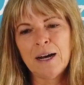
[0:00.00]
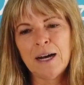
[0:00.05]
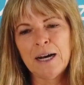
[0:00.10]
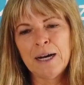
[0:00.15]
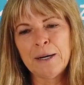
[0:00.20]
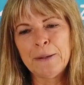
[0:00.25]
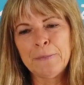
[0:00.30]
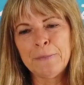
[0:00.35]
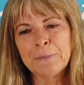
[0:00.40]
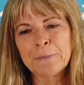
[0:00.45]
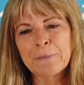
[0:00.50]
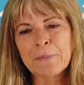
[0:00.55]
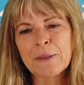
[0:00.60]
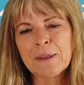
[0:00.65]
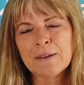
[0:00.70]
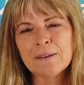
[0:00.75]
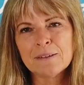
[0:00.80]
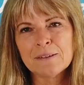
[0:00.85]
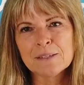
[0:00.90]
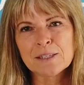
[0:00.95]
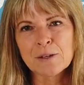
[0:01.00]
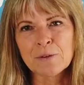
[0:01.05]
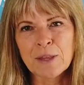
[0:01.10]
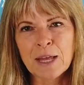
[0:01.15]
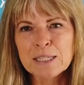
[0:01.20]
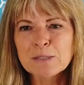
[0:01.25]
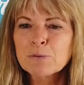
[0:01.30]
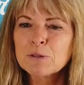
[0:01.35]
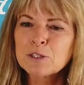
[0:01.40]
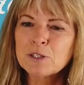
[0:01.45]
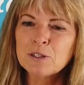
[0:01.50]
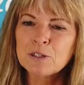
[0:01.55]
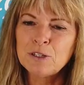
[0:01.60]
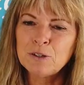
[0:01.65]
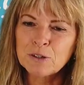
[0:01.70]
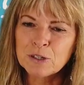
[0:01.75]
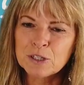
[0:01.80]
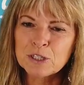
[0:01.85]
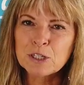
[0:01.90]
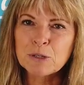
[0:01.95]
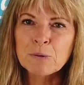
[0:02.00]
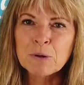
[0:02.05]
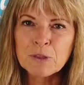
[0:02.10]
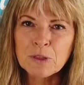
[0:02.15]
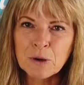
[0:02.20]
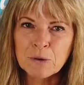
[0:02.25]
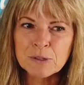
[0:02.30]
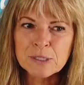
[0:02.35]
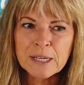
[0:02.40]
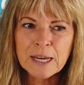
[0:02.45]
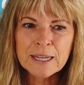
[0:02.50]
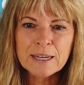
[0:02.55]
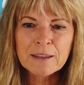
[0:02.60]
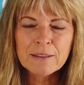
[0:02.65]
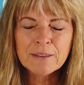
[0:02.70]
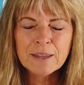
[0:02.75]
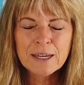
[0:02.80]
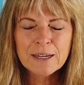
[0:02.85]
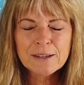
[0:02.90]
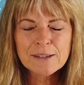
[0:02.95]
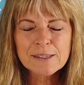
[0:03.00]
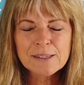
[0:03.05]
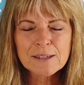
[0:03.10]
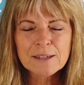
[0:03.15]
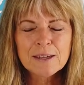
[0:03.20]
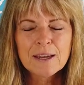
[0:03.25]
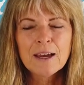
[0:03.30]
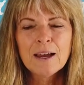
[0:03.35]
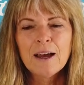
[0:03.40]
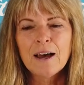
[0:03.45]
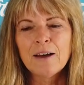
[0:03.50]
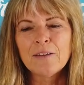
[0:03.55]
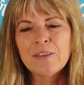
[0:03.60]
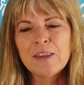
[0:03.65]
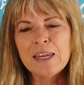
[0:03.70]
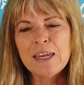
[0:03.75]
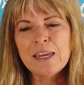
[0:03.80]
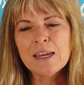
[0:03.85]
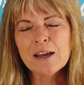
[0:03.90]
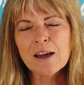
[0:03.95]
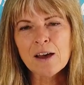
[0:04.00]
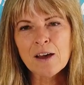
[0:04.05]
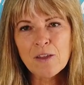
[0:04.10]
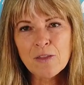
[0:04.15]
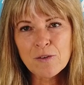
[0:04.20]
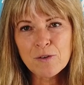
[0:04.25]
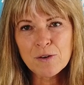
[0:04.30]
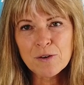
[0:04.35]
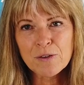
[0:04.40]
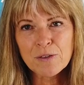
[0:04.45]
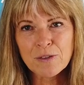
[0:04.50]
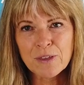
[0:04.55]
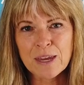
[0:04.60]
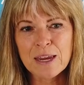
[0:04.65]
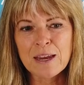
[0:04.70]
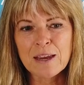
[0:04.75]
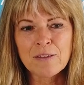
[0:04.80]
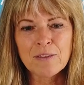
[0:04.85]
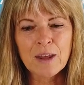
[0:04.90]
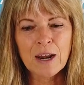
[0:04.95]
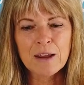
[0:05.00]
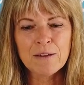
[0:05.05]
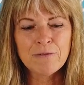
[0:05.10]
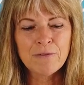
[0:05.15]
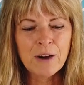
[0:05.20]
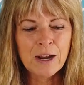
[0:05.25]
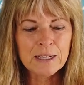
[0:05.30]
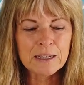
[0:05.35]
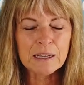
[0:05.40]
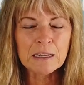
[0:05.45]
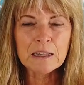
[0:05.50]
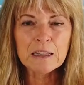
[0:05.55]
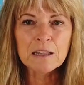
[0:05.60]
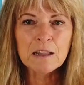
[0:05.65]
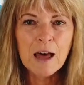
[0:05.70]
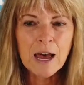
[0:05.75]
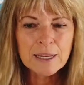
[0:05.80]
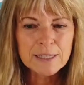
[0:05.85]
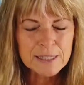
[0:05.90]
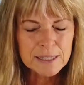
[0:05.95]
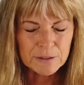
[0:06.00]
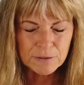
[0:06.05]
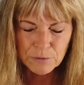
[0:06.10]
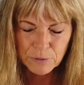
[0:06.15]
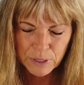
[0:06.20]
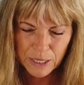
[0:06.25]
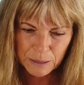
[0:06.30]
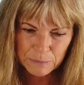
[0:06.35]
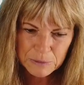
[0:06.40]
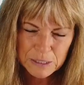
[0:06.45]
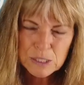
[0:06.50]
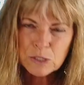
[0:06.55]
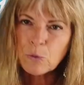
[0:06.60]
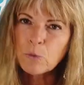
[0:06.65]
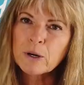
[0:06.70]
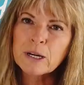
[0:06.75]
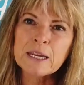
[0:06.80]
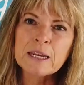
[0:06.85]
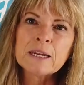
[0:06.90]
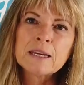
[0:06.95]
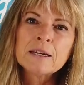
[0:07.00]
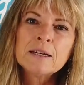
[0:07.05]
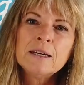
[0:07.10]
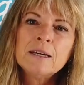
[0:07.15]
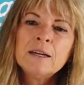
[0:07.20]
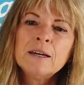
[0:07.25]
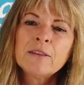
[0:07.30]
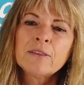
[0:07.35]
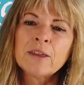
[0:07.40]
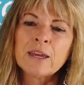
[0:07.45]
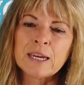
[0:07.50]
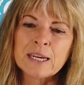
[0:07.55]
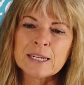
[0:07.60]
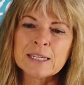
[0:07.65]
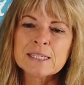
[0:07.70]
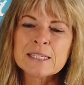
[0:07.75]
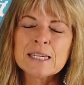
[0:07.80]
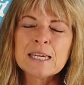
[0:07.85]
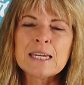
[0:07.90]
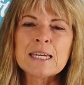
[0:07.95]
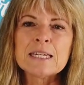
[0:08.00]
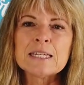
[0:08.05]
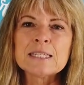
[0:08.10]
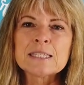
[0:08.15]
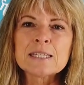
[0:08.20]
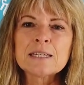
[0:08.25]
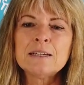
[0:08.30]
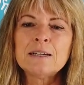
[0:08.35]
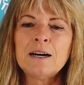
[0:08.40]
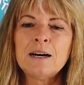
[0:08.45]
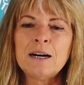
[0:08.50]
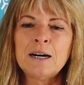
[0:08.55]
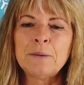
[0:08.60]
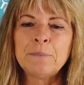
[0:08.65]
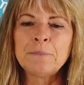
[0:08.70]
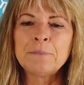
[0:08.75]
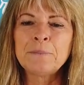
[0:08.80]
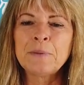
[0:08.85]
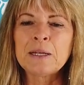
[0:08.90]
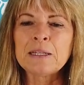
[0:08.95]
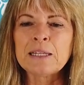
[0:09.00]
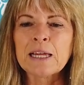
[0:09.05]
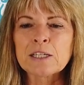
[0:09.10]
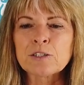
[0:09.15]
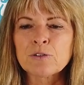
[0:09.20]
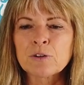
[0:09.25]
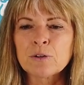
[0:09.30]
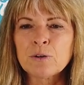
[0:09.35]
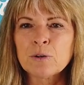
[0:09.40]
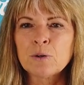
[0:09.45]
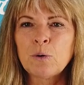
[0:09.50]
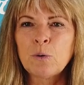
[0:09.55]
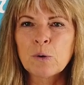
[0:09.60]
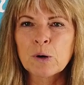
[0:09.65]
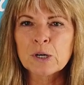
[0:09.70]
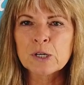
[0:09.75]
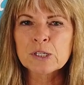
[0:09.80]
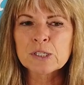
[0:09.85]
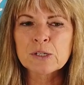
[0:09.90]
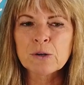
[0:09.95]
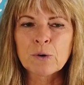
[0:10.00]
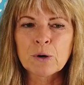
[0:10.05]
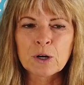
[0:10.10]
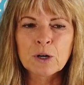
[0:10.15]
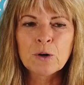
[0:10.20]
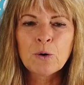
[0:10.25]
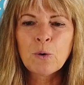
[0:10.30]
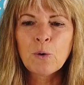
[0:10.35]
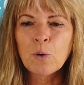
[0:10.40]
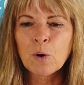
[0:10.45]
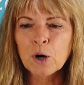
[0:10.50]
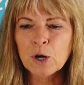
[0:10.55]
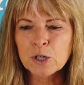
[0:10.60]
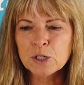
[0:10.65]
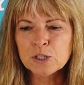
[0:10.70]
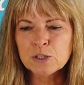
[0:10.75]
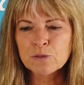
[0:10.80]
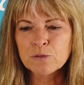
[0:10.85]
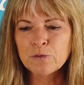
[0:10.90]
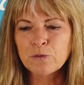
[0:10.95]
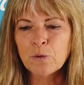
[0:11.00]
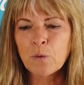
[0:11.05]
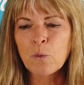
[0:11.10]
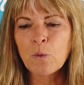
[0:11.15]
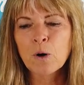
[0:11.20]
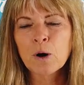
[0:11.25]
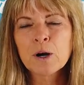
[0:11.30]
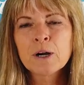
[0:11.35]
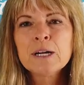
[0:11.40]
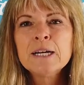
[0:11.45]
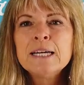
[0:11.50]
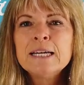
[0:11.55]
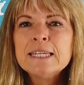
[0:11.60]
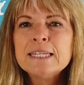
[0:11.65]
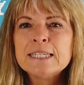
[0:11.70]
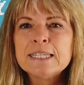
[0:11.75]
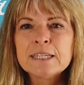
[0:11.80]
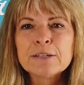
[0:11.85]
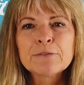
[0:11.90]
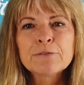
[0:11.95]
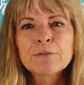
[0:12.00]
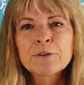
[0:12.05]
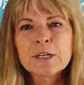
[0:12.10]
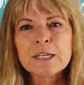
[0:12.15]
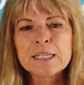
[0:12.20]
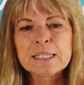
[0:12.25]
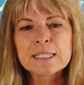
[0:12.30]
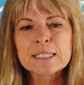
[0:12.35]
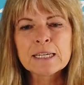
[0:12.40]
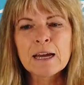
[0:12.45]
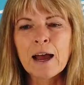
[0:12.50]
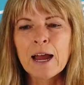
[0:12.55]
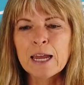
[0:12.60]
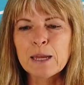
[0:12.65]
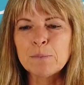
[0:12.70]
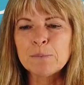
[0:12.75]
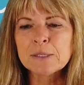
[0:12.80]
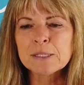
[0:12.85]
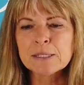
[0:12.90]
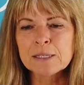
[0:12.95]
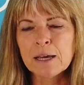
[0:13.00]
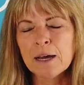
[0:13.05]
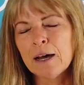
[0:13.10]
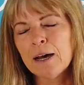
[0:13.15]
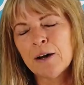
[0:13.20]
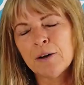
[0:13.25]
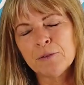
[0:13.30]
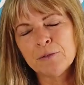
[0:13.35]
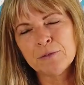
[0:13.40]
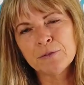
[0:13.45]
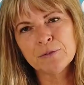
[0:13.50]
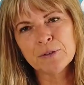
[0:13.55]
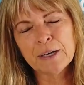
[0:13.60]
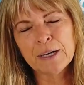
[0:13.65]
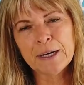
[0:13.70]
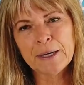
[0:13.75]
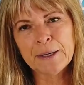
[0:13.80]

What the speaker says: So that's what you can do with those kind of things. The other thing that I find lots of when I'm sorting things is electrical cords, or cords for different types of